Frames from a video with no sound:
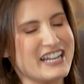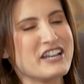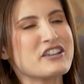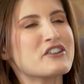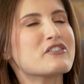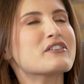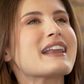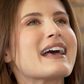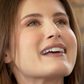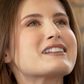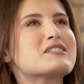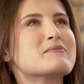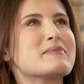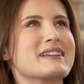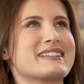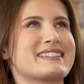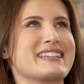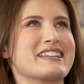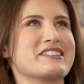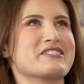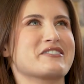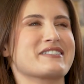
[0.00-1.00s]
You're allowed to be a
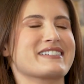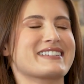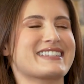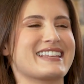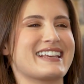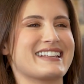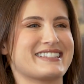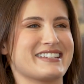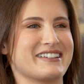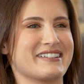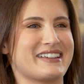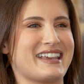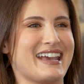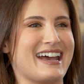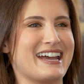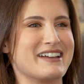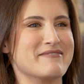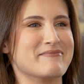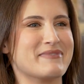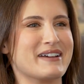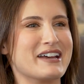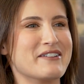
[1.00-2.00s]
centrist, that's
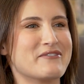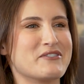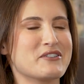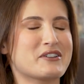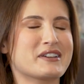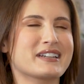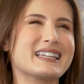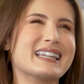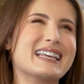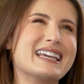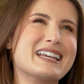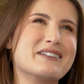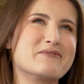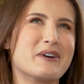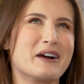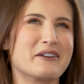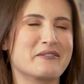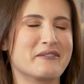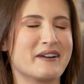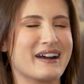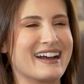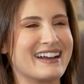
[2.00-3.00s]
okay, but if you could lean
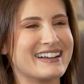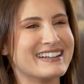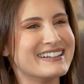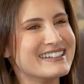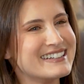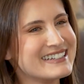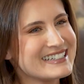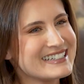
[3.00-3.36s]
one way.